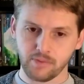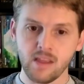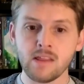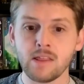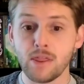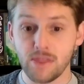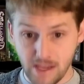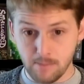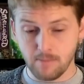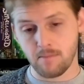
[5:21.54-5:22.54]
the
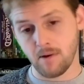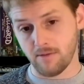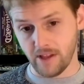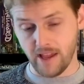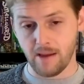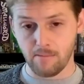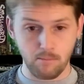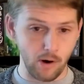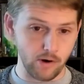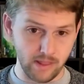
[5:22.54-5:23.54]
theme of the game,
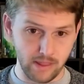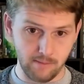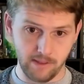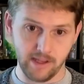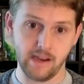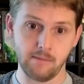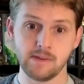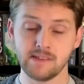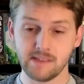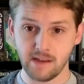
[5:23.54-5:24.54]
part of the theme of the game,
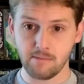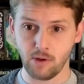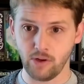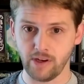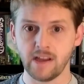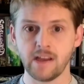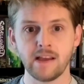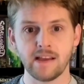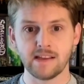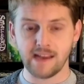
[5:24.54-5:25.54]
city building,
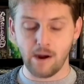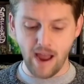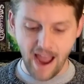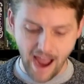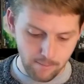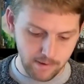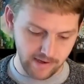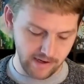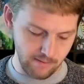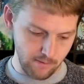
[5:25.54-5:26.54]
is now
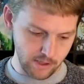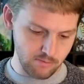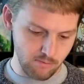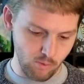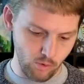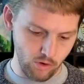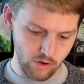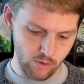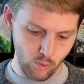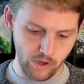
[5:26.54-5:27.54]
happening in a much
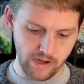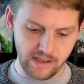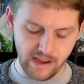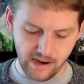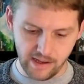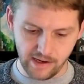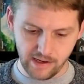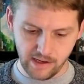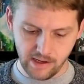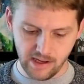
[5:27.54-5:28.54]
more
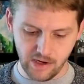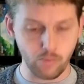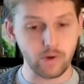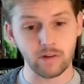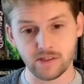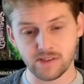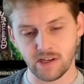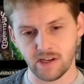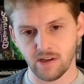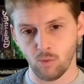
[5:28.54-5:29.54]
organic and
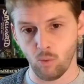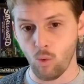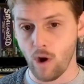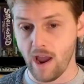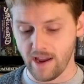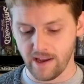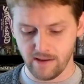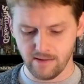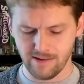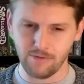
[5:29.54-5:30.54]
realistic way.
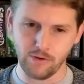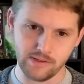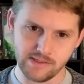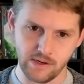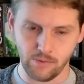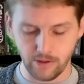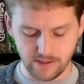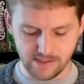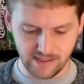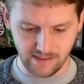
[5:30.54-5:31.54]
If you could say
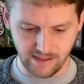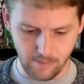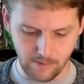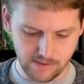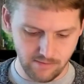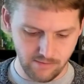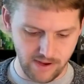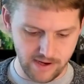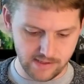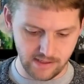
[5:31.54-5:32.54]
realistic, the game is
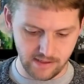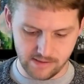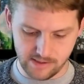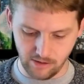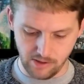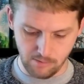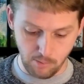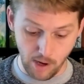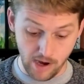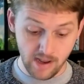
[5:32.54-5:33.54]
fantasy and silly, but